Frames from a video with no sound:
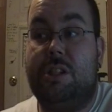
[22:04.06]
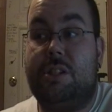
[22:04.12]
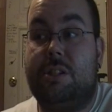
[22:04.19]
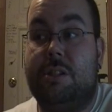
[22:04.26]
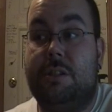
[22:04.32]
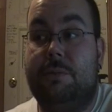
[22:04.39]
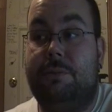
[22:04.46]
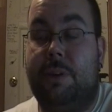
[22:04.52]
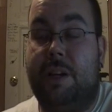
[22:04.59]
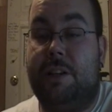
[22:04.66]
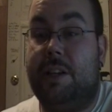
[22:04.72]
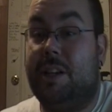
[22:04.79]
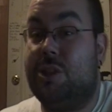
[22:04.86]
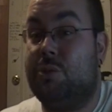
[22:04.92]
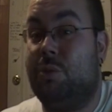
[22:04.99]
needs to
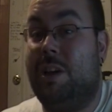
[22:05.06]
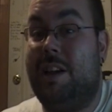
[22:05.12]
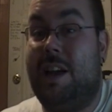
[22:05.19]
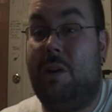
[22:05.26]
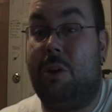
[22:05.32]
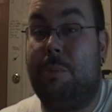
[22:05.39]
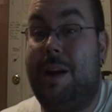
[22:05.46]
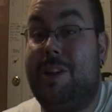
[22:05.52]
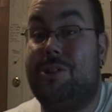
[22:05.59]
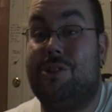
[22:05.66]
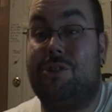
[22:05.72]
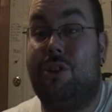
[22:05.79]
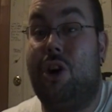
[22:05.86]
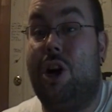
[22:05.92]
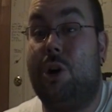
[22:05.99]
find it, because right now her
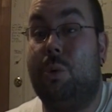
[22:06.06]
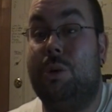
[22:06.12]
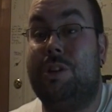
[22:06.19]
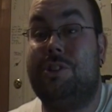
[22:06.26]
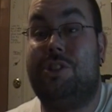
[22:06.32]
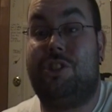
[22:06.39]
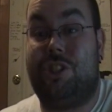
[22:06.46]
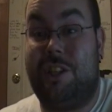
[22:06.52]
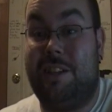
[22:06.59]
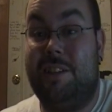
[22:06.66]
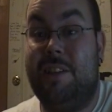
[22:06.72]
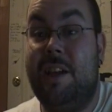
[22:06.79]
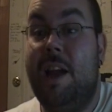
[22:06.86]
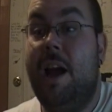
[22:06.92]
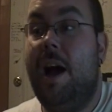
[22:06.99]
matches are awkward as shit.
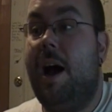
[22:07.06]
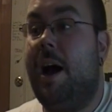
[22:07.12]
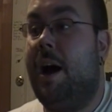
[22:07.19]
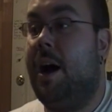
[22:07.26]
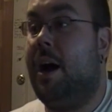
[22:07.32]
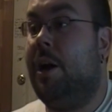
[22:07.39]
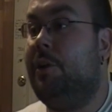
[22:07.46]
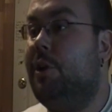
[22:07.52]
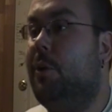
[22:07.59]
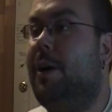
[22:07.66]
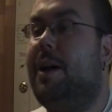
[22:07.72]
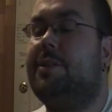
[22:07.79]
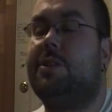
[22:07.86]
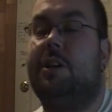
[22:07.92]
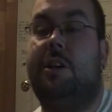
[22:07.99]
No
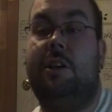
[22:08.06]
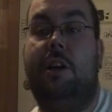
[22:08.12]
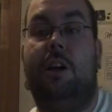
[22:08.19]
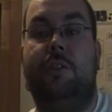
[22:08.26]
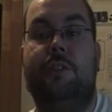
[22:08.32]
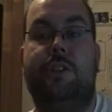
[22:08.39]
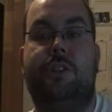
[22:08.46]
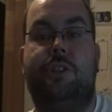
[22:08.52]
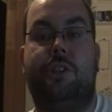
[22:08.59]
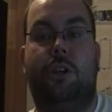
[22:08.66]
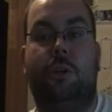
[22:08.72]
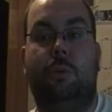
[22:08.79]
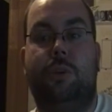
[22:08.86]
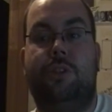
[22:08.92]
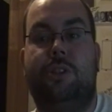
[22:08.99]
Asuka on this
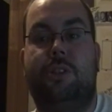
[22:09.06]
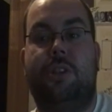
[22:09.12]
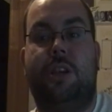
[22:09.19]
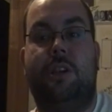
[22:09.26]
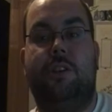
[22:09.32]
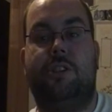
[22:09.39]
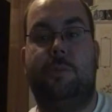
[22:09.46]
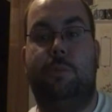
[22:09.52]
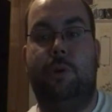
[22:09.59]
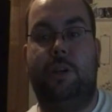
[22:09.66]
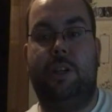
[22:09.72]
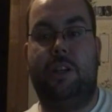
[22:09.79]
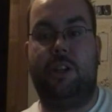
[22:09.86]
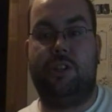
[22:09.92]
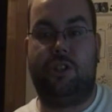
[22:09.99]
show, which is kind of
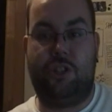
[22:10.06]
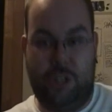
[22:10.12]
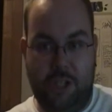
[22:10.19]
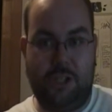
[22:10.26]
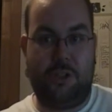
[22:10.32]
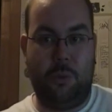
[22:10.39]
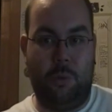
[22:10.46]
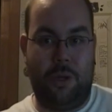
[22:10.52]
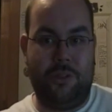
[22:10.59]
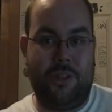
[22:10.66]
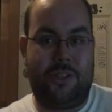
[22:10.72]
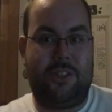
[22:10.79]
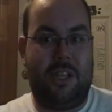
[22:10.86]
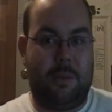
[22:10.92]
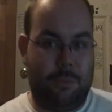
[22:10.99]
disappointing, because she's the one
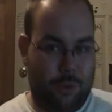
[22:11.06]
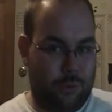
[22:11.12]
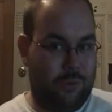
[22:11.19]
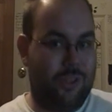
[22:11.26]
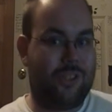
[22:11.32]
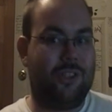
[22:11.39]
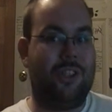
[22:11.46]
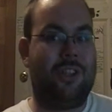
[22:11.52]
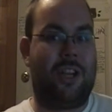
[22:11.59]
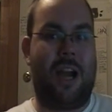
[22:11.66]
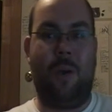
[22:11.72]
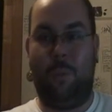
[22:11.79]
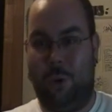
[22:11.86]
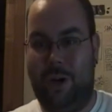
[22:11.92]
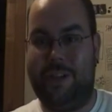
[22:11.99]
that's debuted recently that
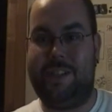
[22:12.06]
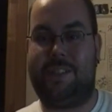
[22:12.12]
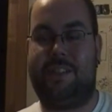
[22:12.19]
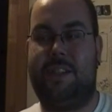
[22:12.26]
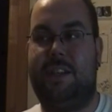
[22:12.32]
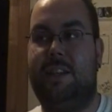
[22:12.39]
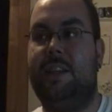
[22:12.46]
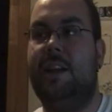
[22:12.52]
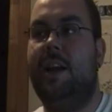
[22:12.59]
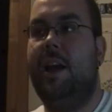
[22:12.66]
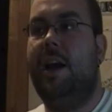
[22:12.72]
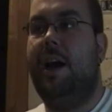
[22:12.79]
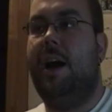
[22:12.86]
I want to see.